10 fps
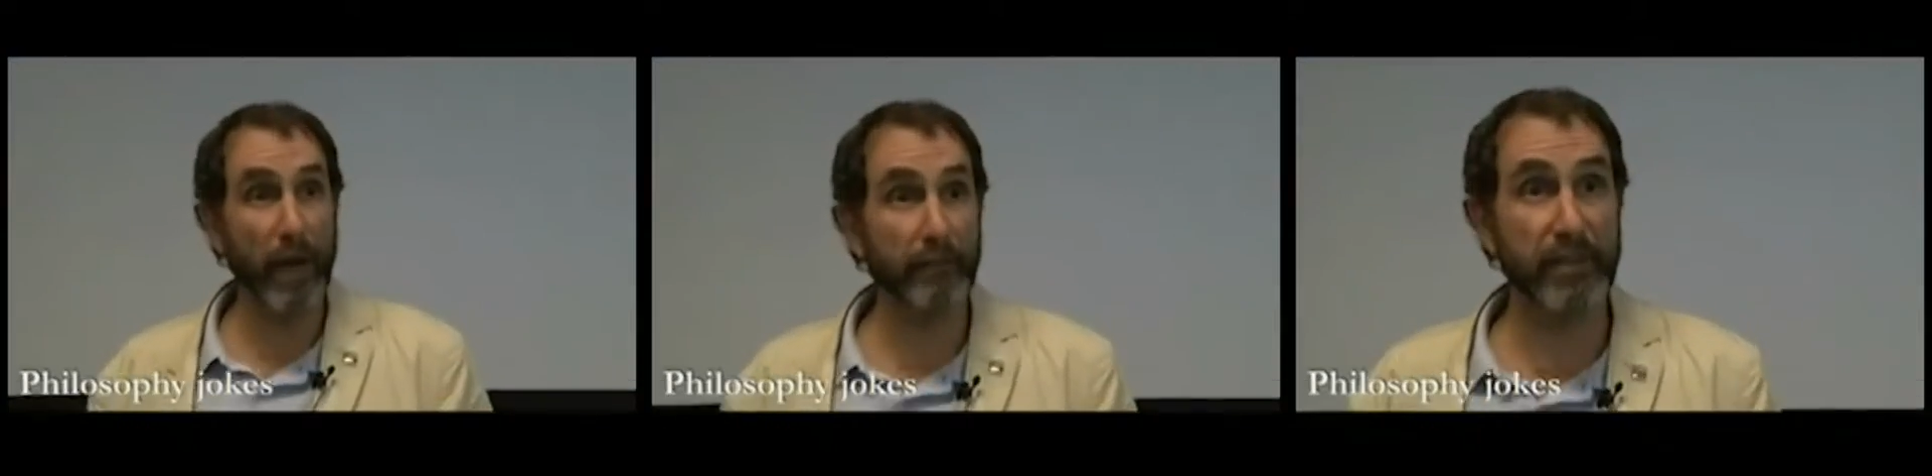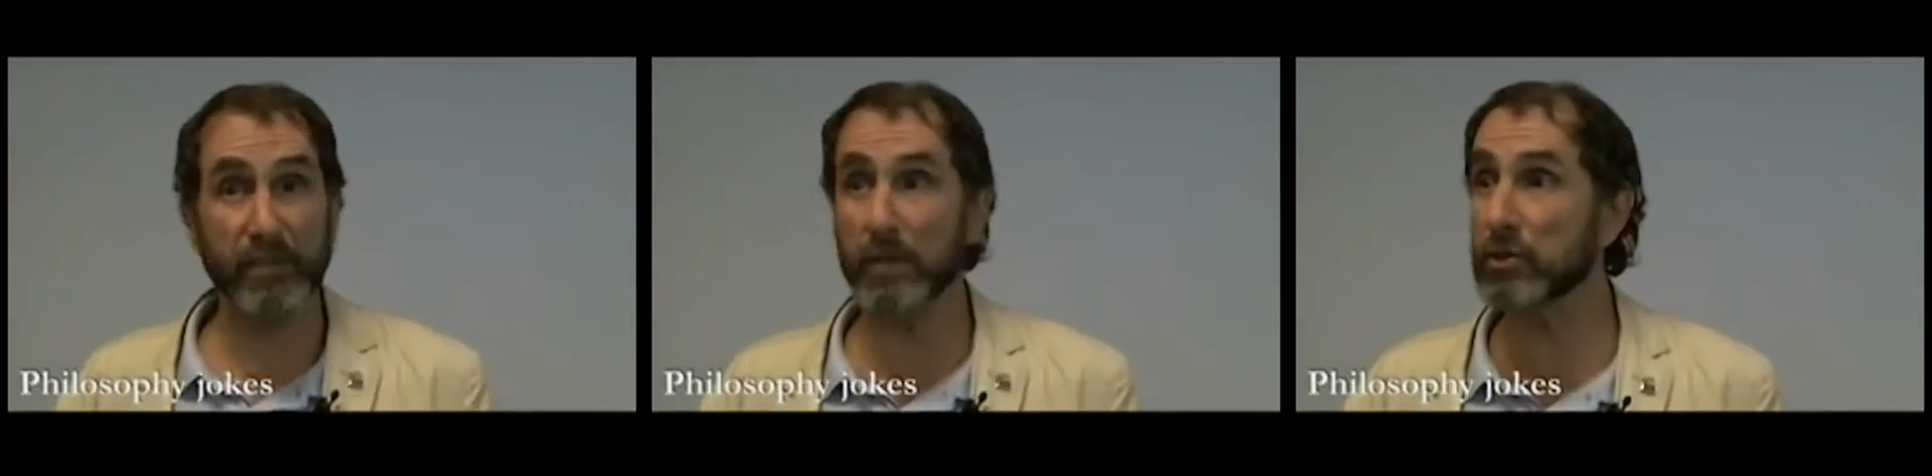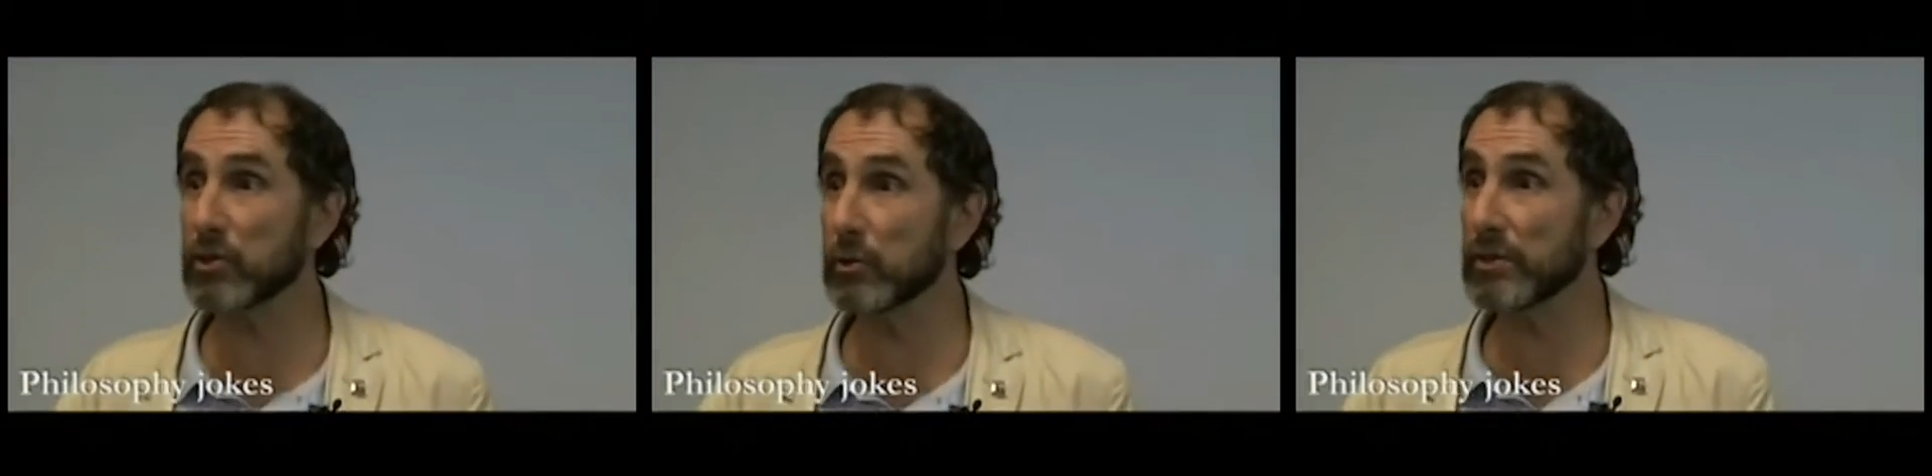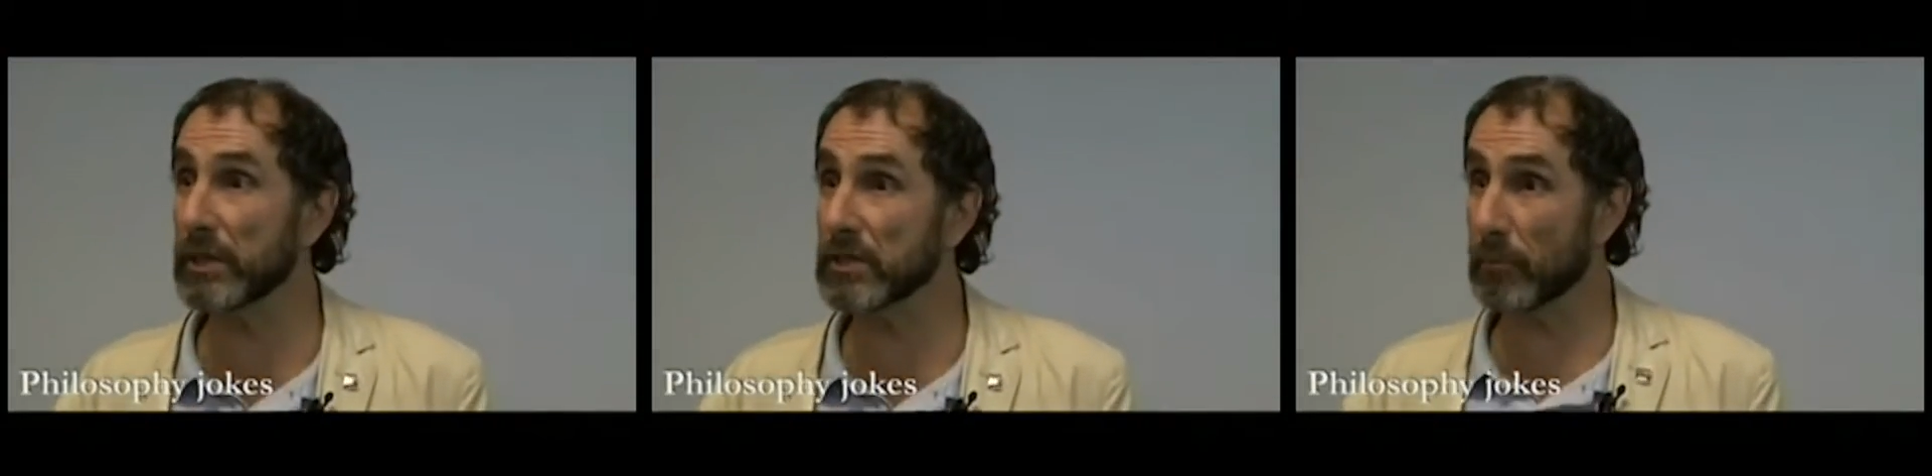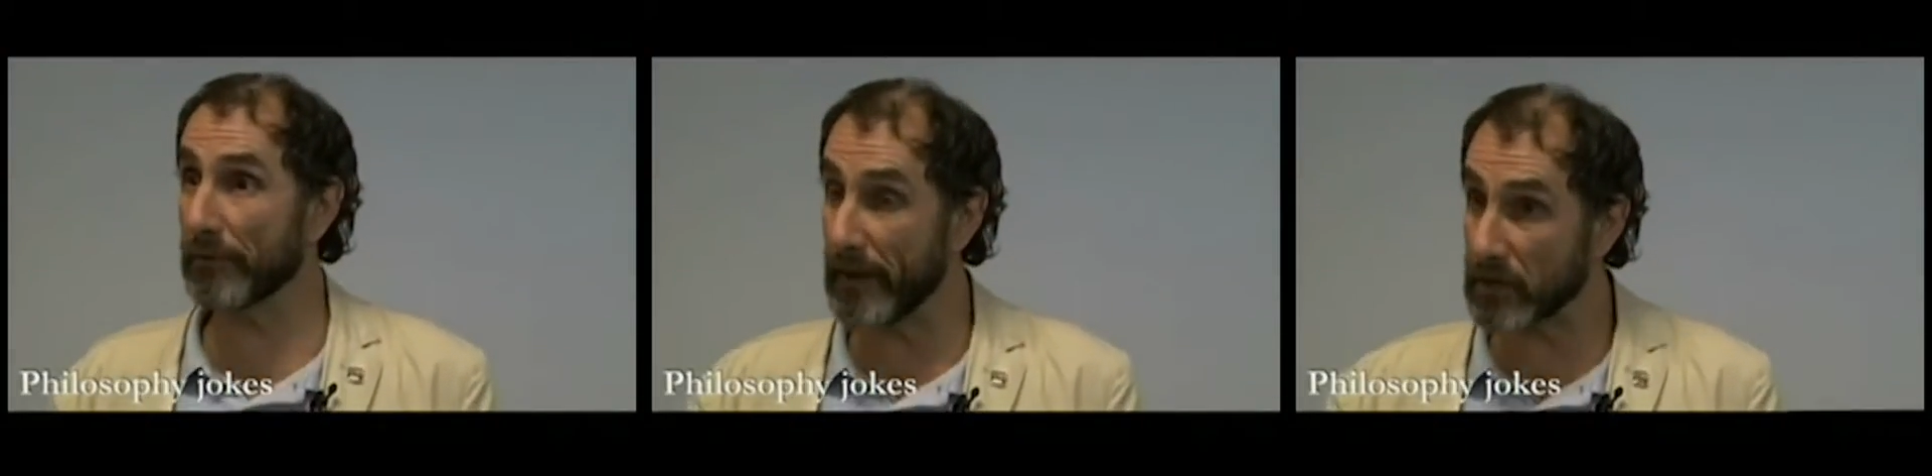this issue, since
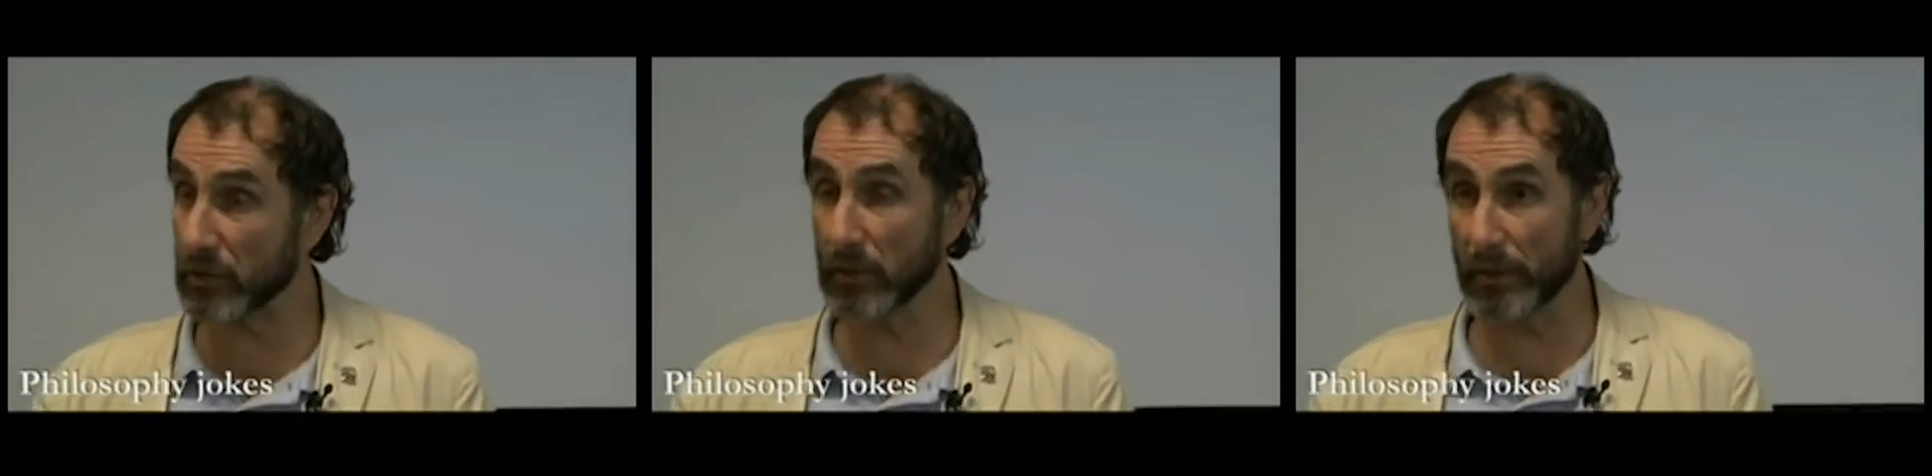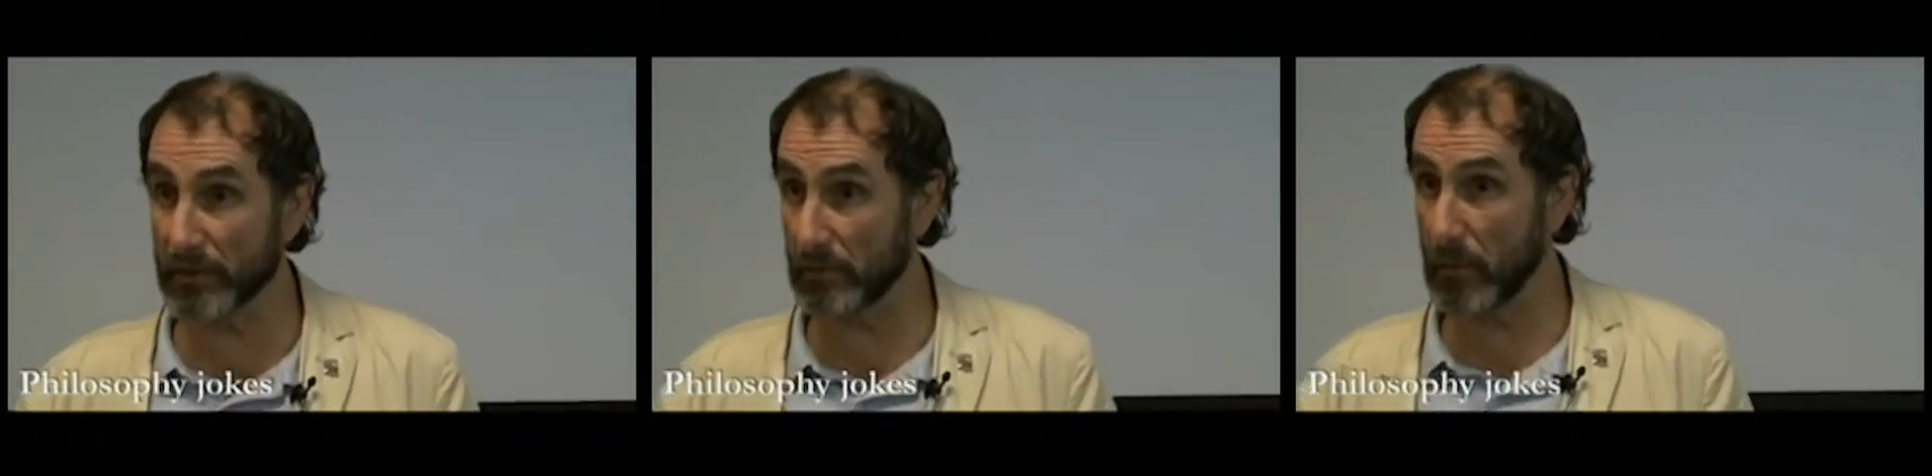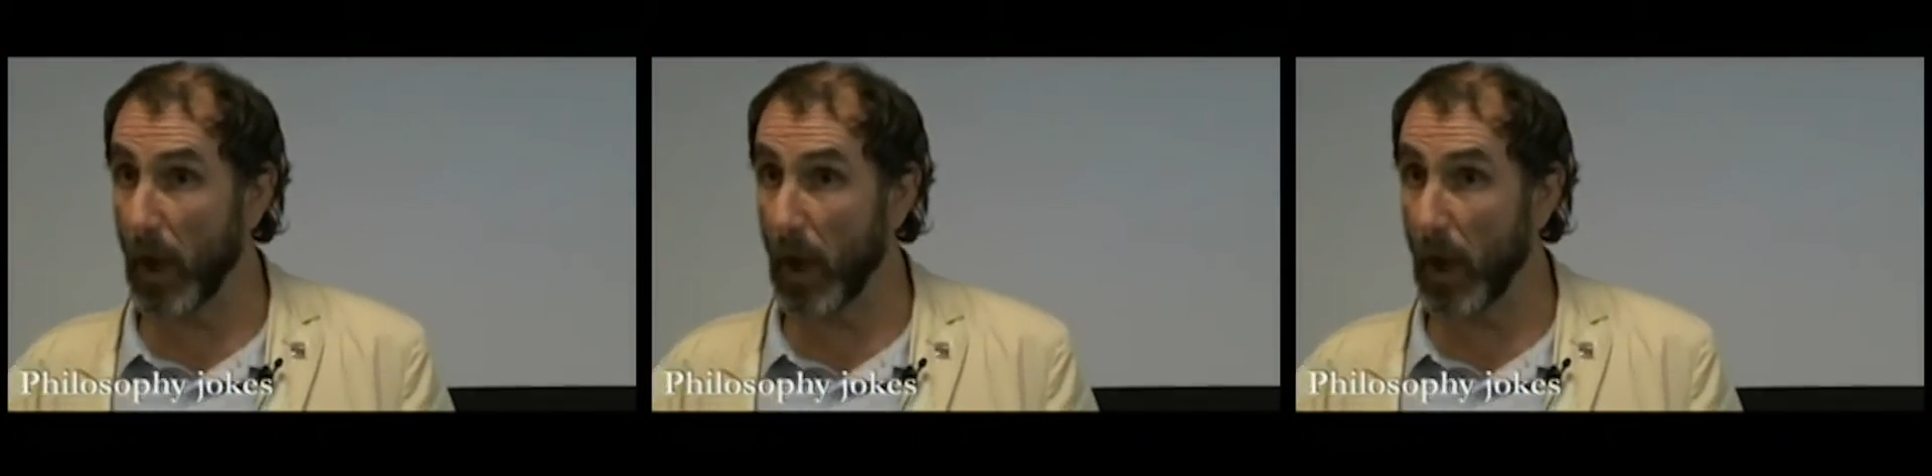professionalism